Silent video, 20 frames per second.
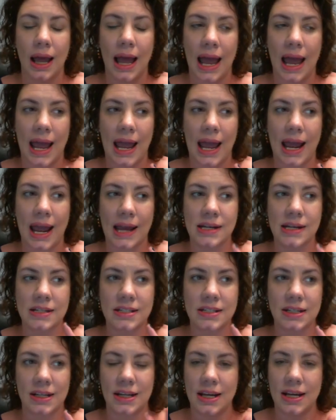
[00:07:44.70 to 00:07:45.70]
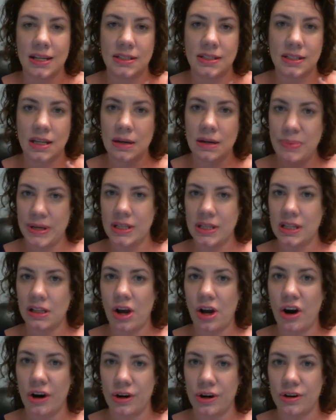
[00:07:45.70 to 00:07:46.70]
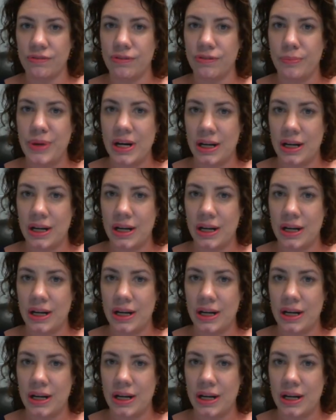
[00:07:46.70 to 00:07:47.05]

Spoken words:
And it's going to be a little harder for me